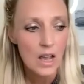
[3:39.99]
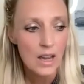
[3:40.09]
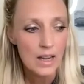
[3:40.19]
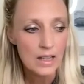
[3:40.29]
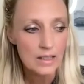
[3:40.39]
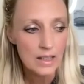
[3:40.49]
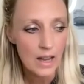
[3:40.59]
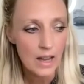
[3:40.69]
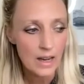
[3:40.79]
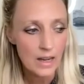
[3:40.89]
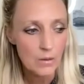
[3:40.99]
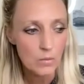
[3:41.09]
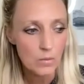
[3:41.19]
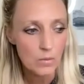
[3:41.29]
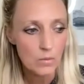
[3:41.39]
is I
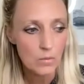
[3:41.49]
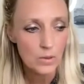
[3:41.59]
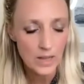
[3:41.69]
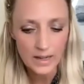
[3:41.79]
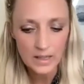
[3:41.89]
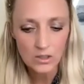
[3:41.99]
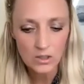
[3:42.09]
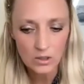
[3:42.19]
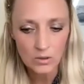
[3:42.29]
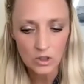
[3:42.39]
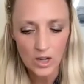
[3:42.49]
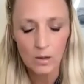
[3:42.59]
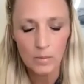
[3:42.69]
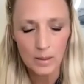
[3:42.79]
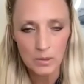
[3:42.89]
was guided to
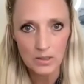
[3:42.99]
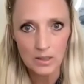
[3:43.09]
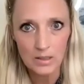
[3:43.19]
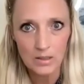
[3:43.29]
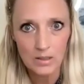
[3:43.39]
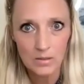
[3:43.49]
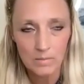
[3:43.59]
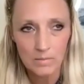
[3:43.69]
channel my business.